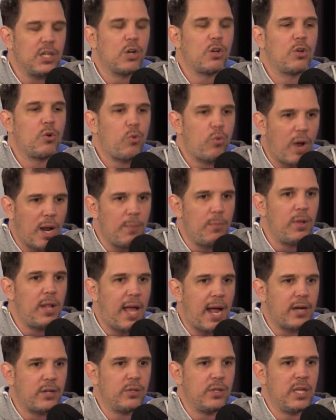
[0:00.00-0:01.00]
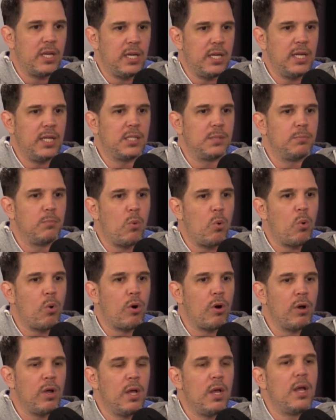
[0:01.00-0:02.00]
an incredible actor that needs
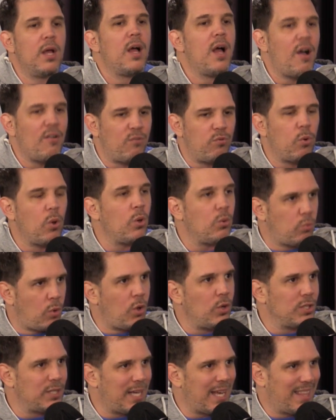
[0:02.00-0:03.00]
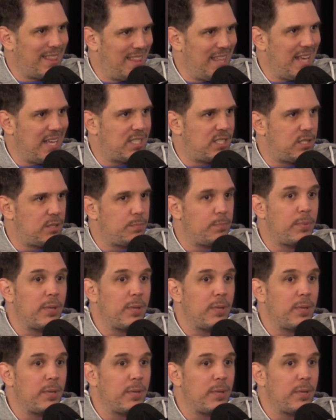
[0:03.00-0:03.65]
more of ro- roles like this.